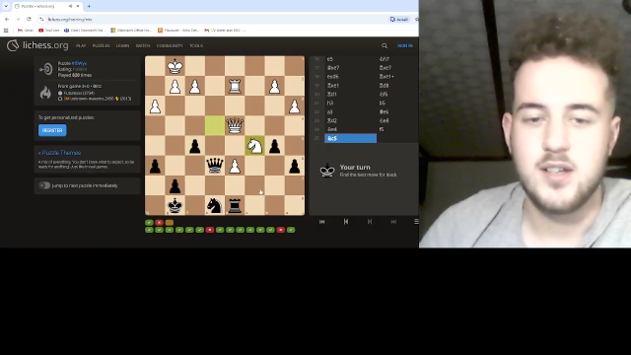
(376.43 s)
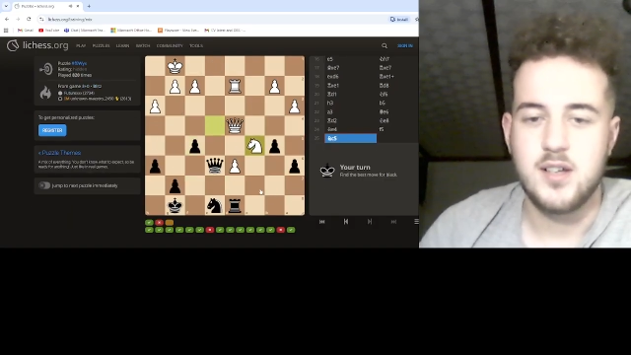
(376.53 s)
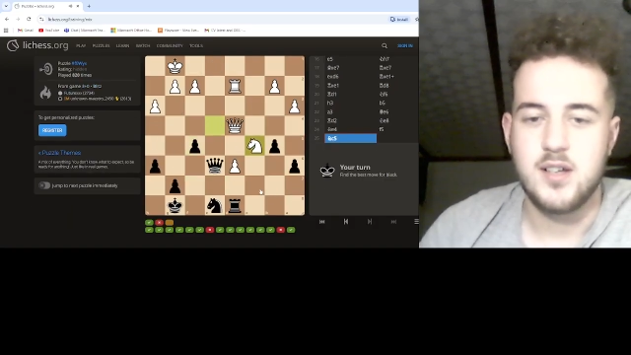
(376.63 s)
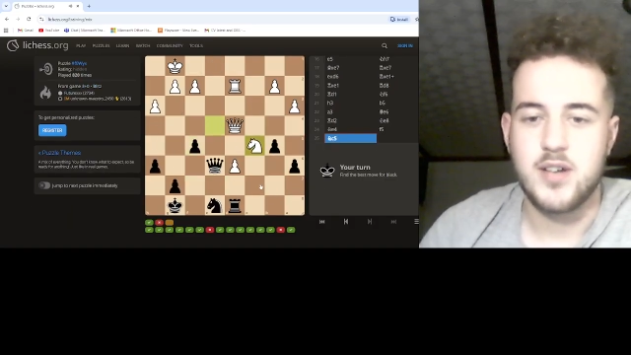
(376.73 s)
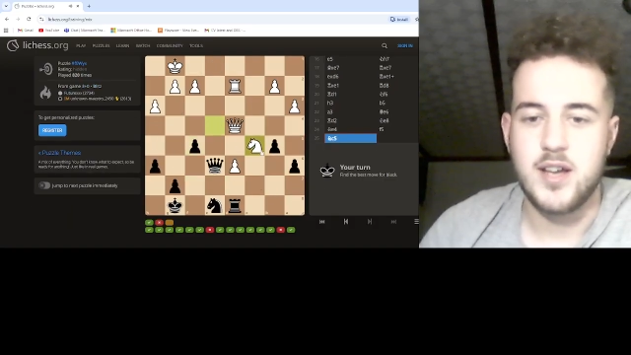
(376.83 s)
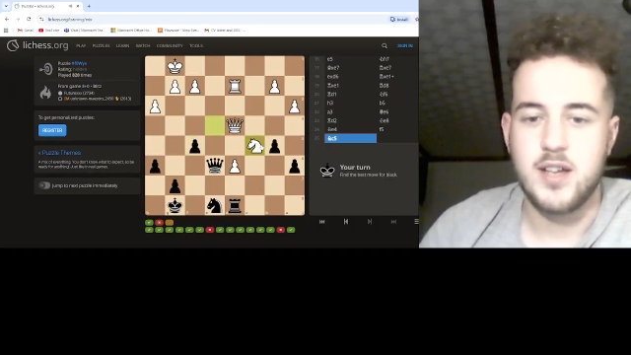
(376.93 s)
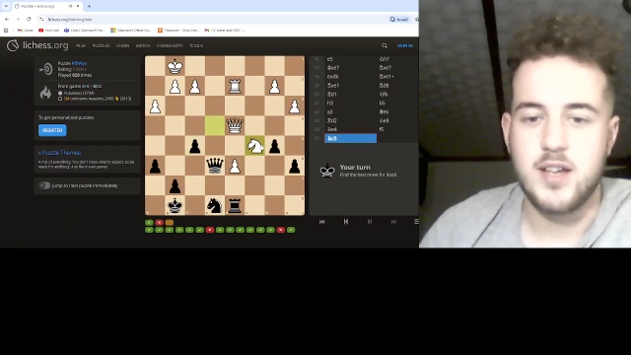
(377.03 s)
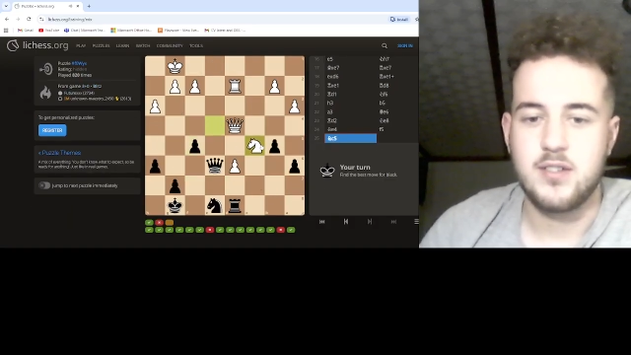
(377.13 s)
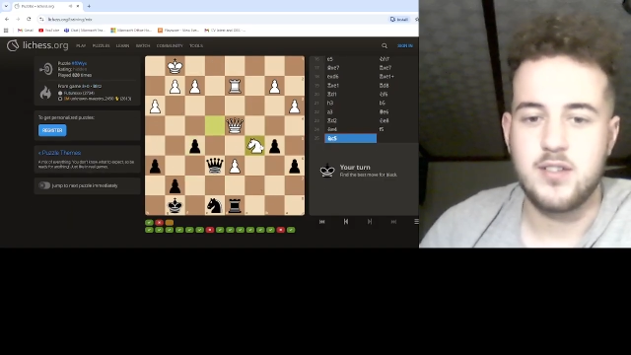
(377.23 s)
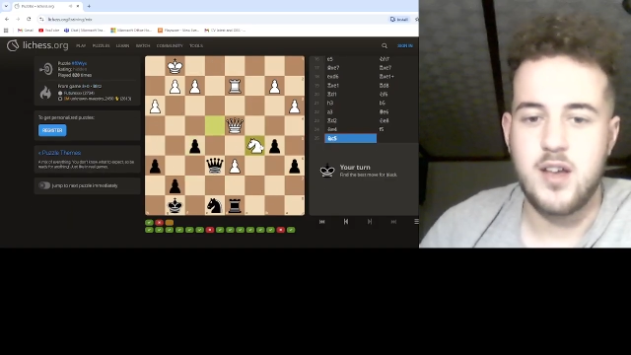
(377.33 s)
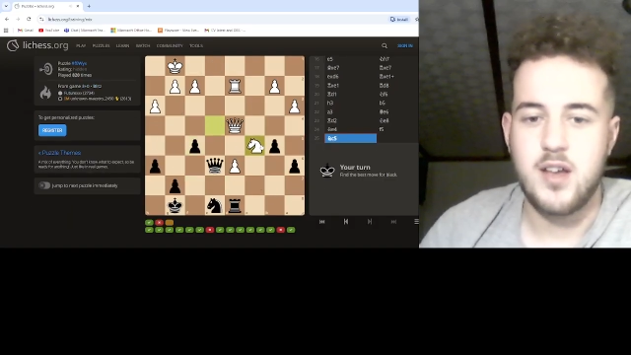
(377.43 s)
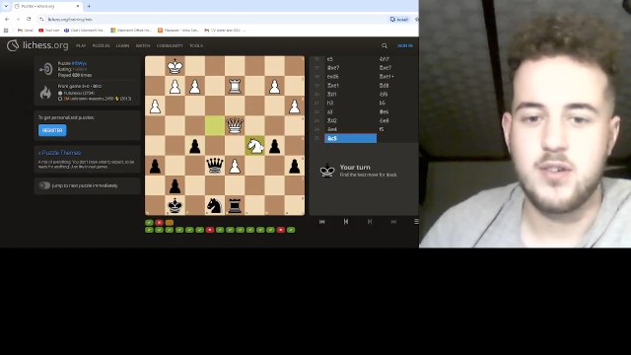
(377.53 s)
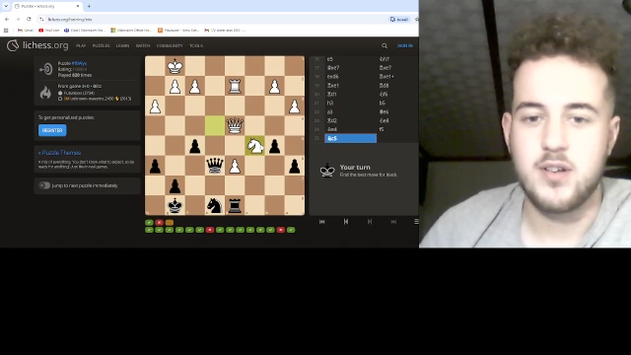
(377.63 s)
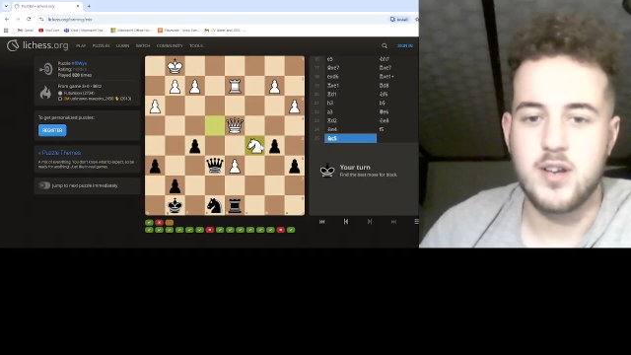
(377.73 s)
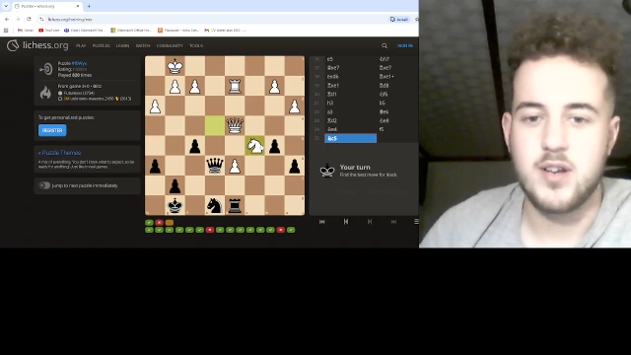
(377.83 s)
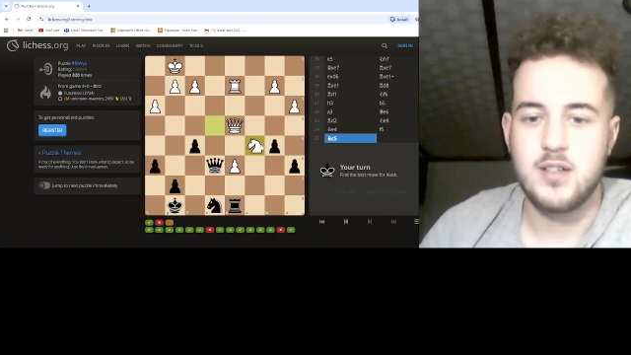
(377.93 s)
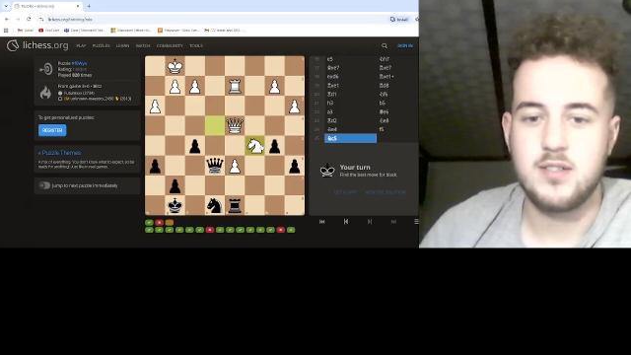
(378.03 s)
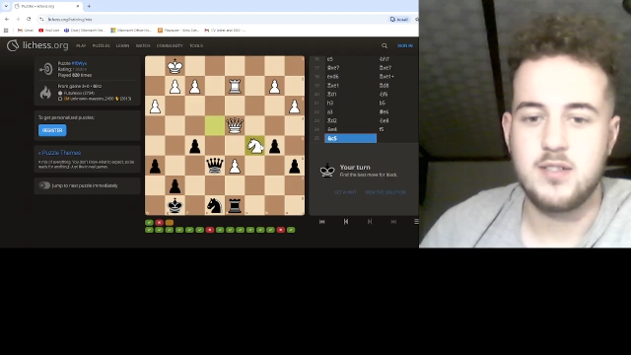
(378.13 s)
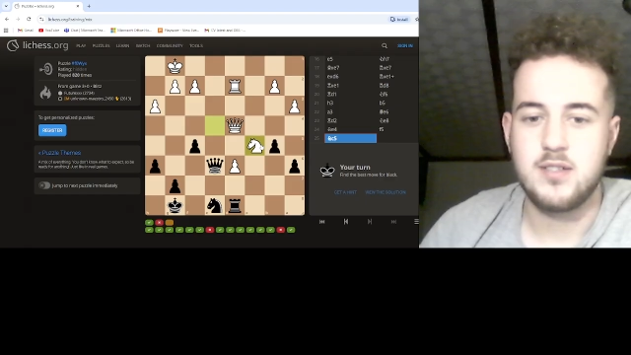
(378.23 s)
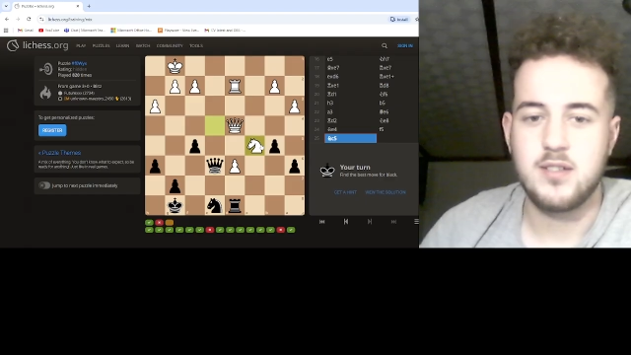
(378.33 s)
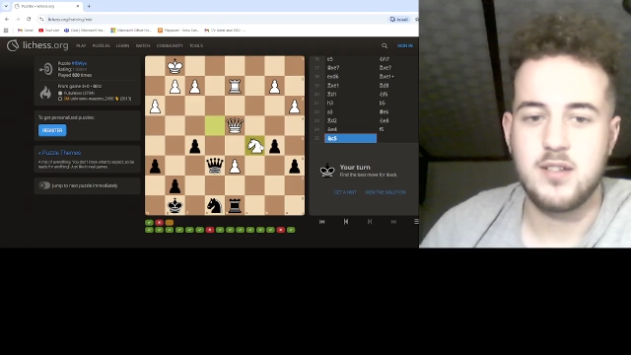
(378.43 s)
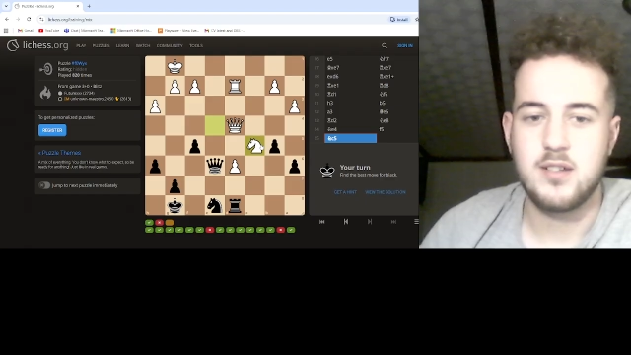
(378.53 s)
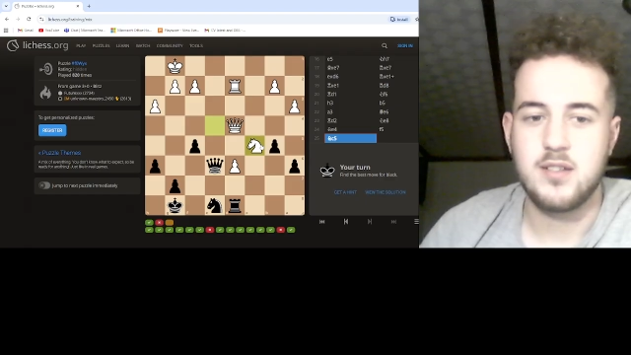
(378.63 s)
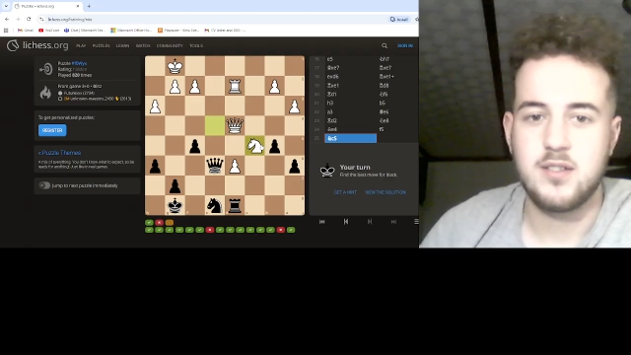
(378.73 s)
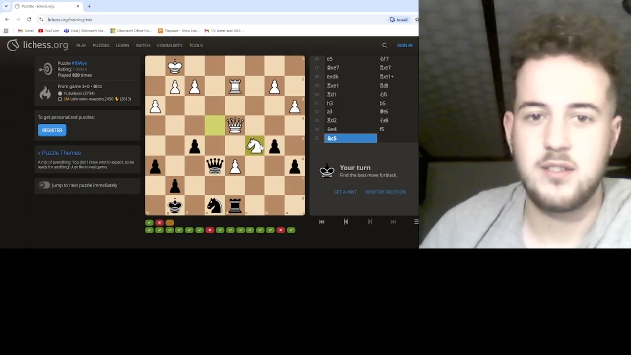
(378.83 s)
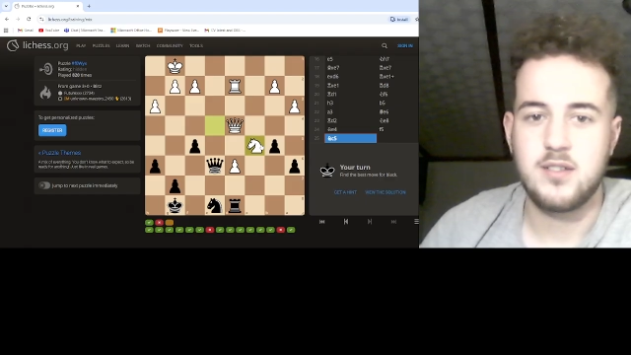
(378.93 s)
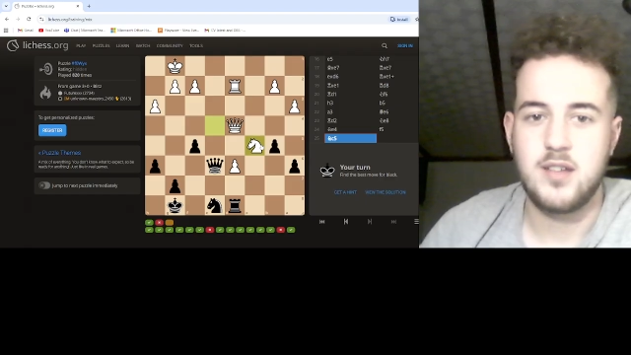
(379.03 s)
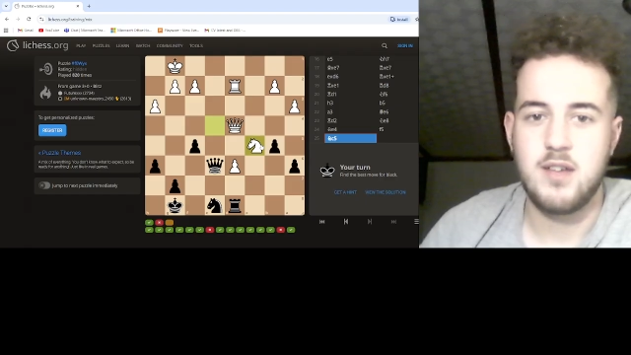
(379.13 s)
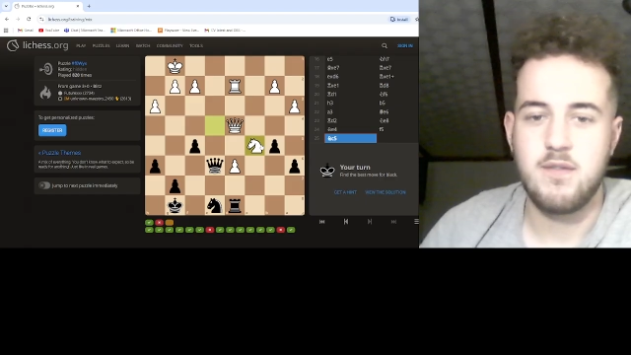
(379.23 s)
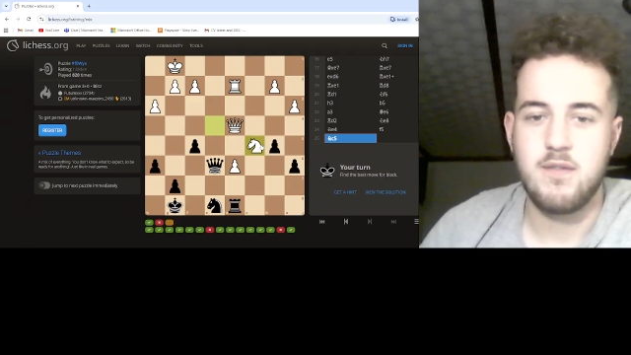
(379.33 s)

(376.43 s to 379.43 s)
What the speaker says: Okay, so knight to c5.